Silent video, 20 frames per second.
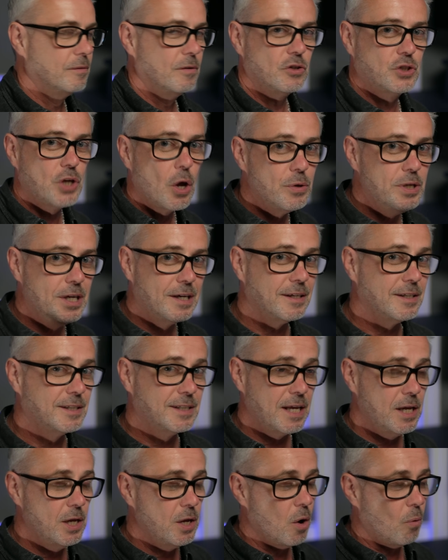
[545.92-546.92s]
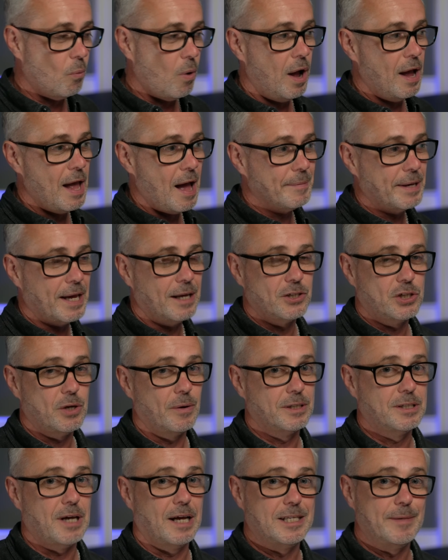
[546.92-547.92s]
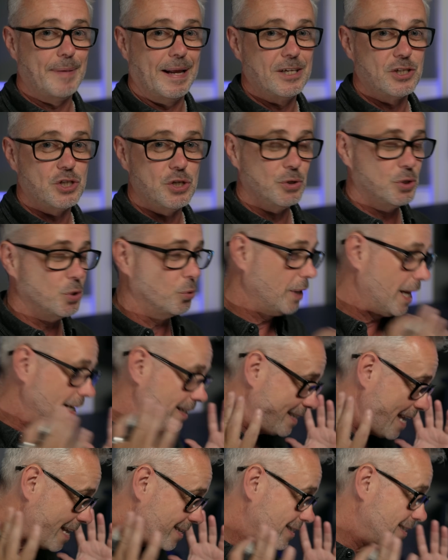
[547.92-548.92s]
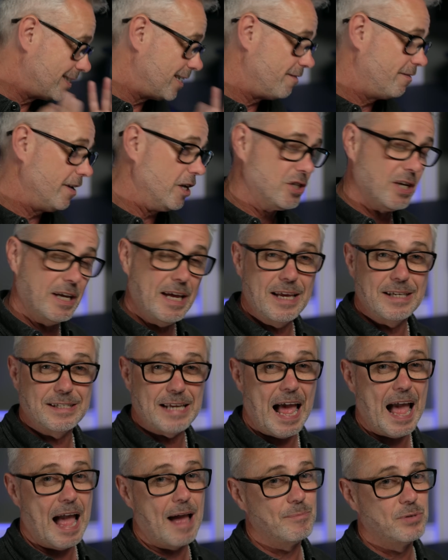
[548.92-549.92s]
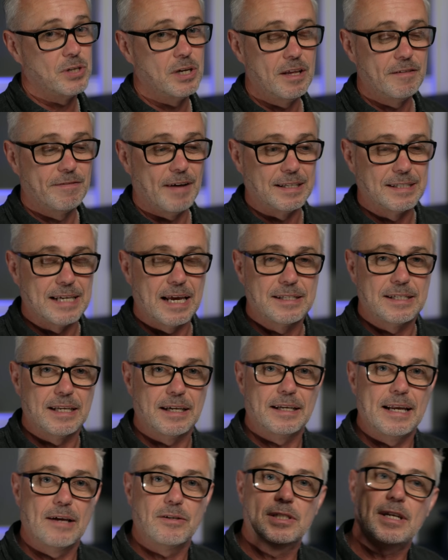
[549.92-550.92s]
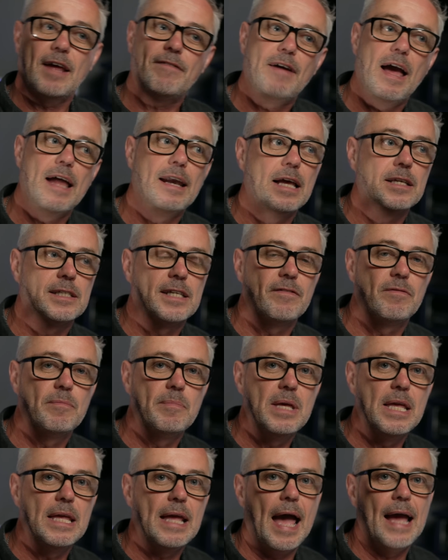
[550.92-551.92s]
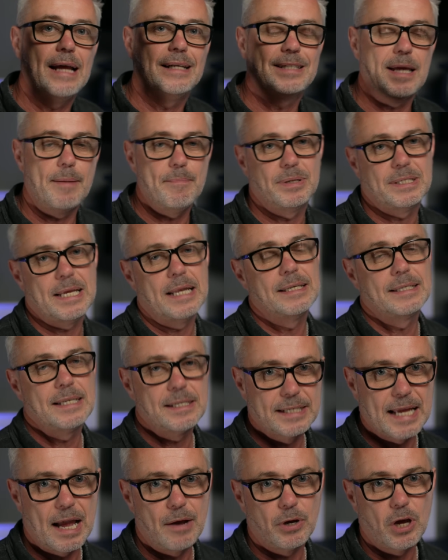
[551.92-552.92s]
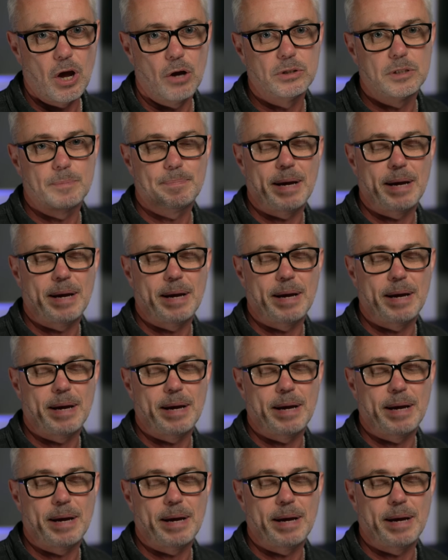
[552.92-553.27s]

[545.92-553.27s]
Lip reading: So you can see why I'm getting so excited about this new tool. That density feature is absolutely fantastic. Now, Stefan has given me a 10% discount code to